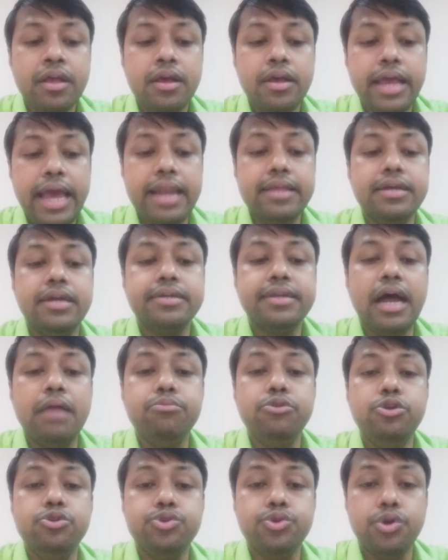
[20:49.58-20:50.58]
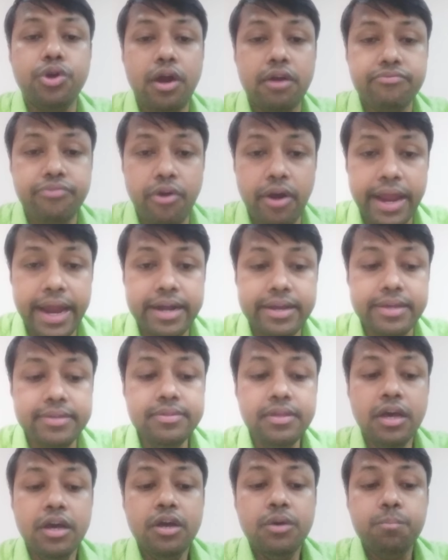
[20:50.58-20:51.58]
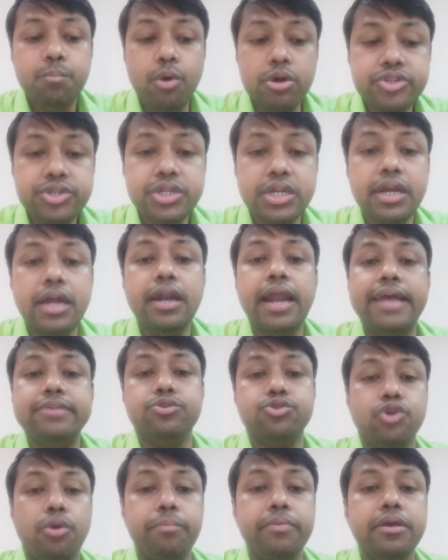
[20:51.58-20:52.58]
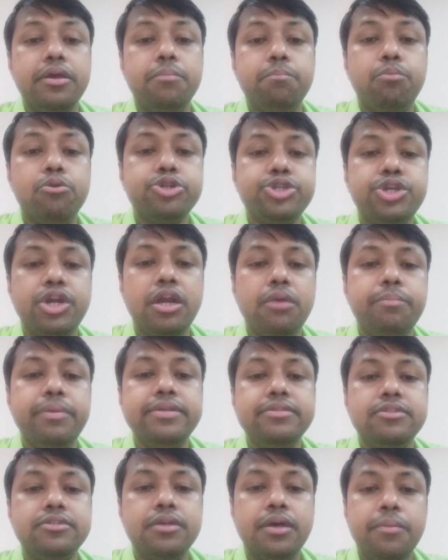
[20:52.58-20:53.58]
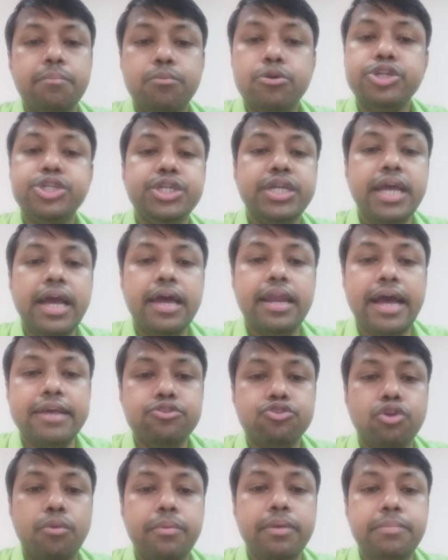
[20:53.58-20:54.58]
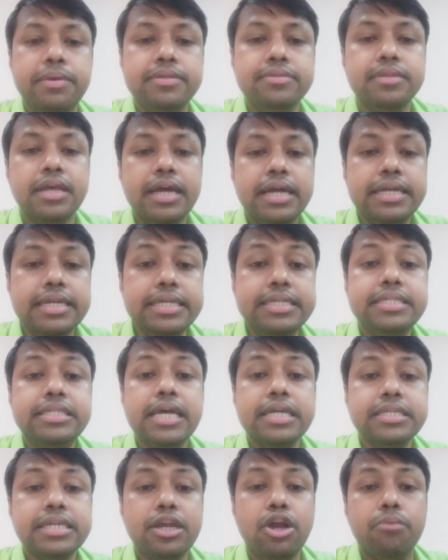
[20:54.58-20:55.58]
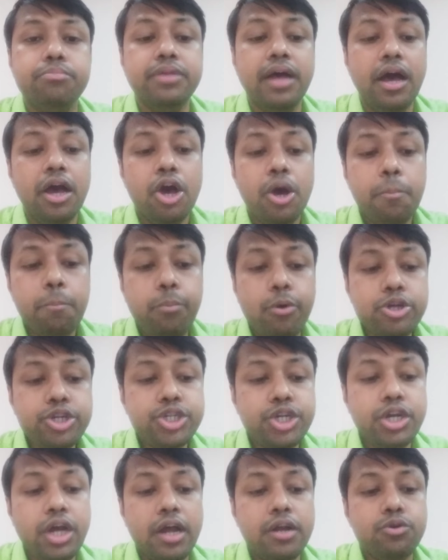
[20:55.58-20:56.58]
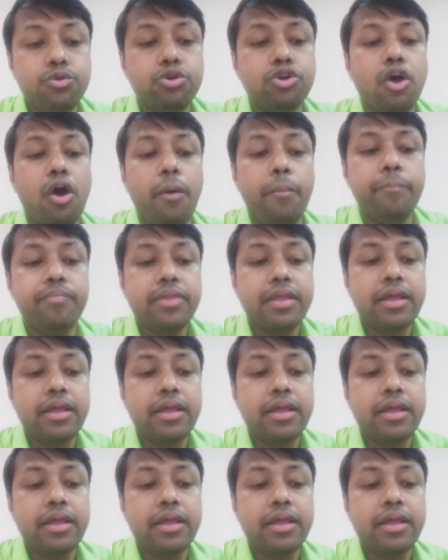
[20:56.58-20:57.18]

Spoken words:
Another term you should not forget is posterior rhizotomy. Posterior rhizotomy means dissection of the posterior root of